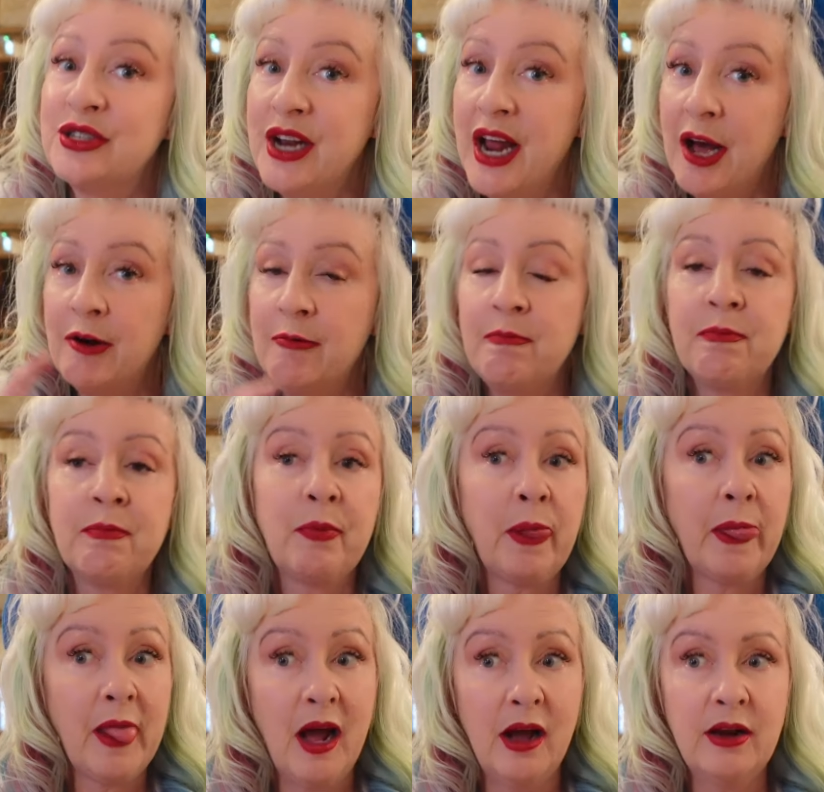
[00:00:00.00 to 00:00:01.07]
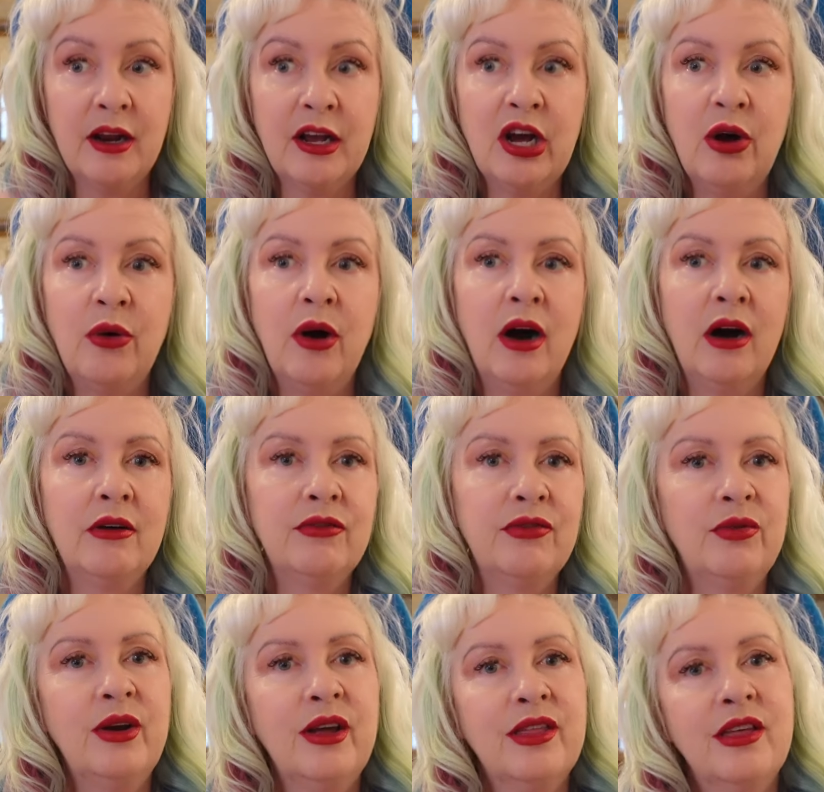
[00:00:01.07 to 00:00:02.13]
So now I'm gonna go
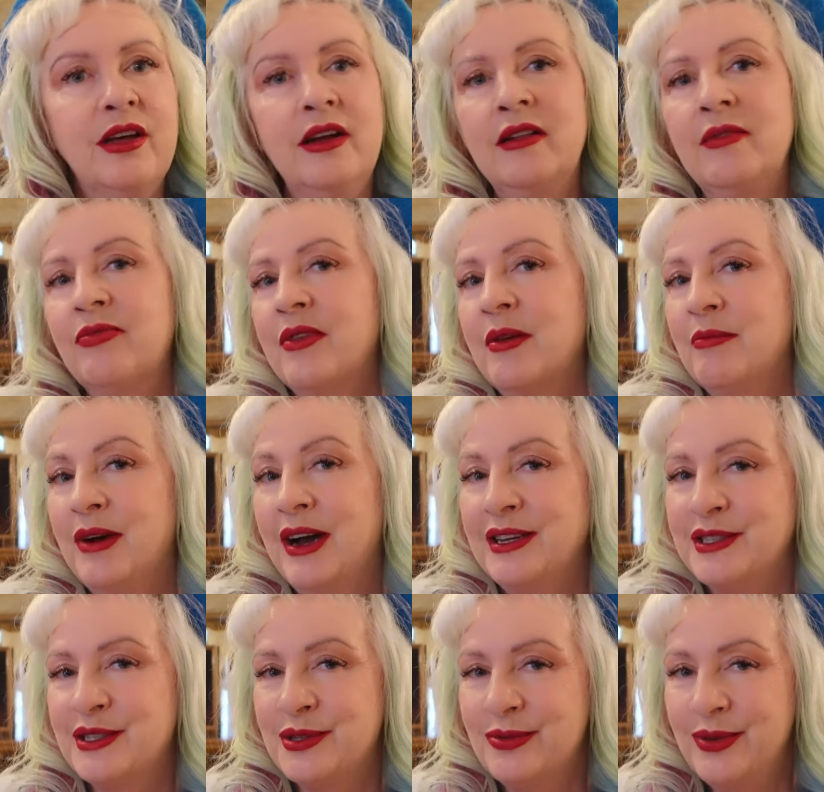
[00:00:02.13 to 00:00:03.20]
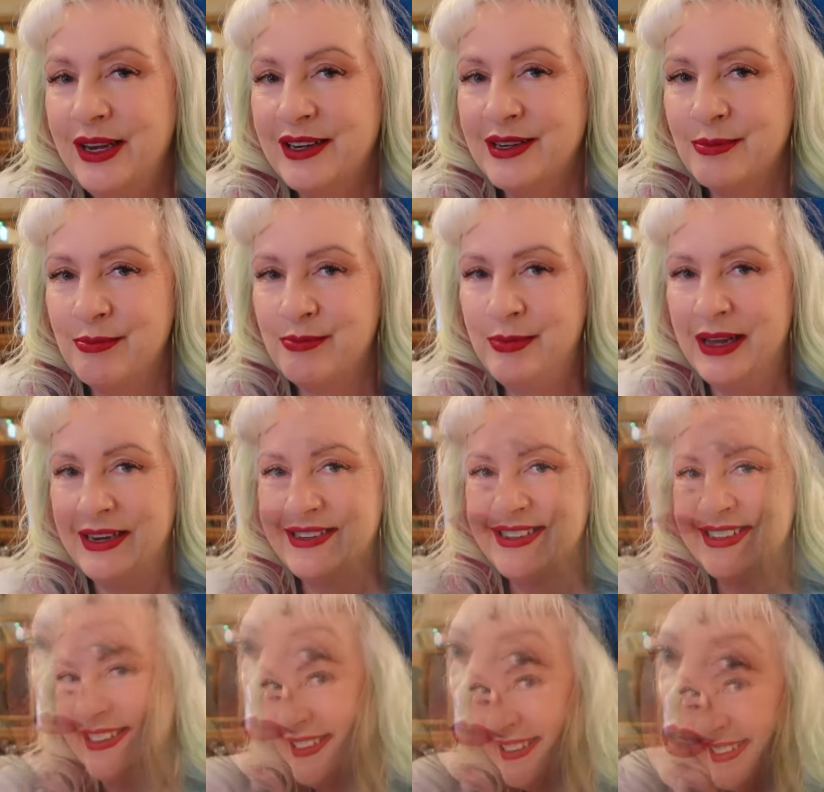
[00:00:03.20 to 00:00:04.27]
off with my sweet bit.